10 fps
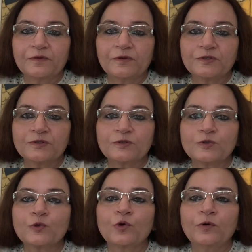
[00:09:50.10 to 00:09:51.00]

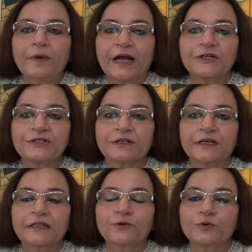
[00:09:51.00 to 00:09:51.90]
slow action
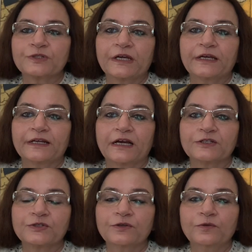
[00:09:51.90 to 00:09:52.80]
in those
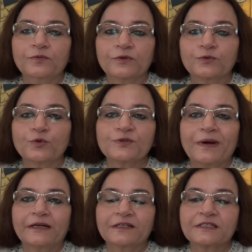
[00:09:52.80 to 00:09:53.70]
areas. Those
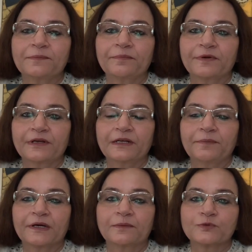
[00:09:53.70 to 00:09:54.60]
matters, they really
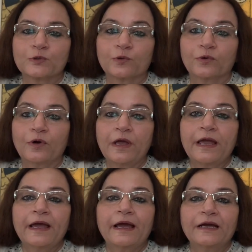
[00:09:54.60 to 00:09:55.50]
become slow.
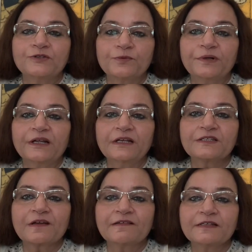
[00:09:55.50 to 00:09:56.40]
And Jupiter
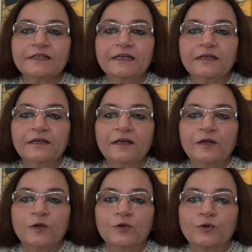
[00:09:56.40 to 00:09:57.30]
is transiting
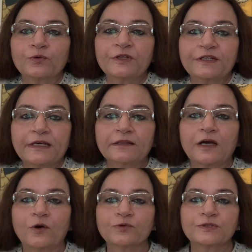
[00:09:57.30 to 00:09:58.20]
through the 10th
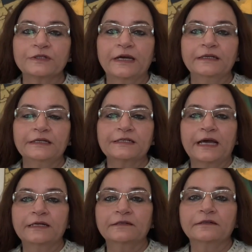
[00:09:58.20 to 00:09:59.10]
house, and it
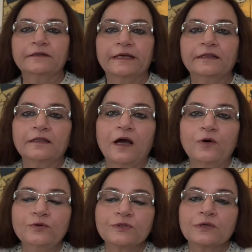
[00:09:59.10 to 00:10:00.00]
entered 10th
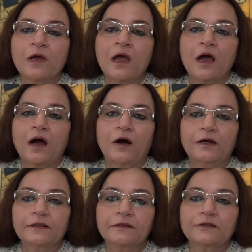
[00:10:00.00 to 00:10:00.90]
house
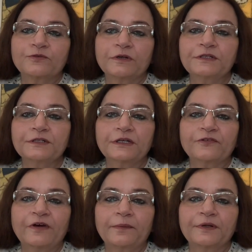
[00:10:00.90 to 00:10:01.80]
on 20th
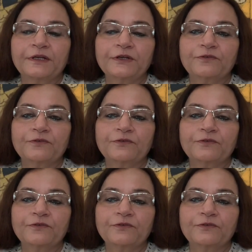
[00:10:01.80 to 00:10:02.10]
February